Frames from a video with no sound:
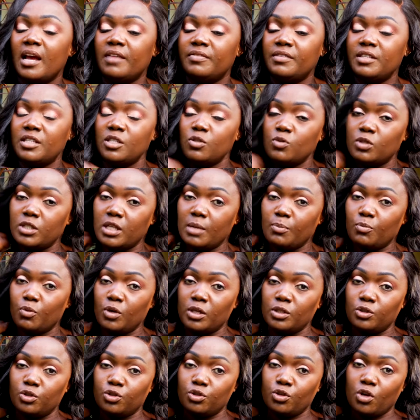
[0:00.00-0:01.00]
and this is what I'm
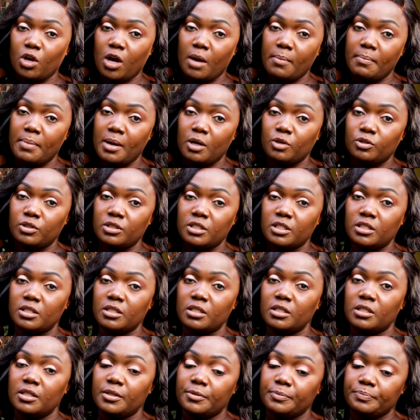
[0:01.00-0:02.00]
going to talk
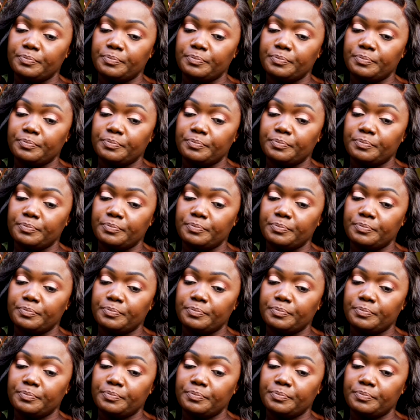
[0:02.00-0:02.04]
about